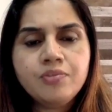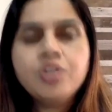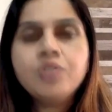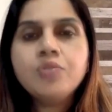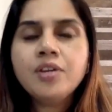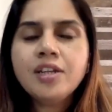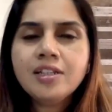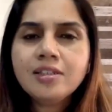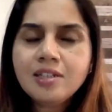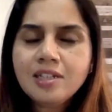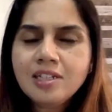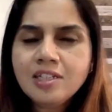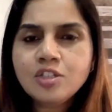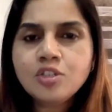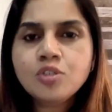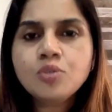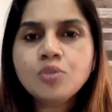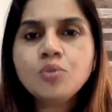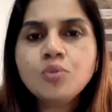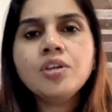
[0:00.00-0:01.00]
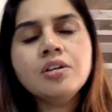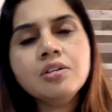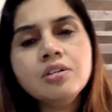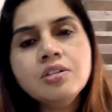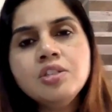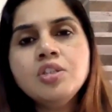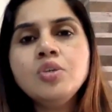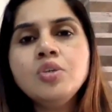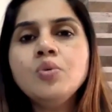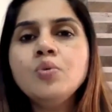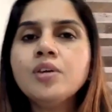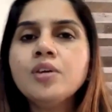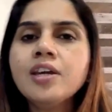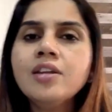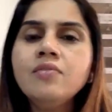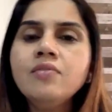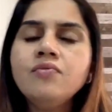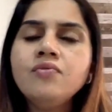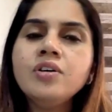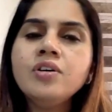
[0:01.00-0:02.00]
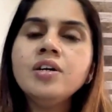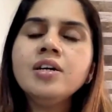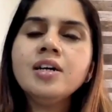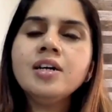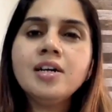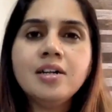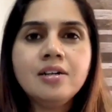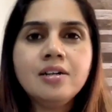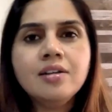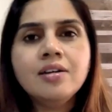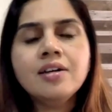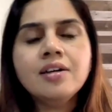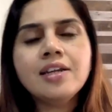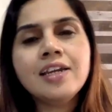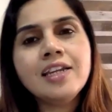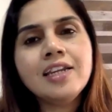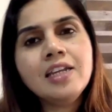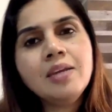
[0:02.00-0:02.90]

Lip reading: During these 2 years, you can work under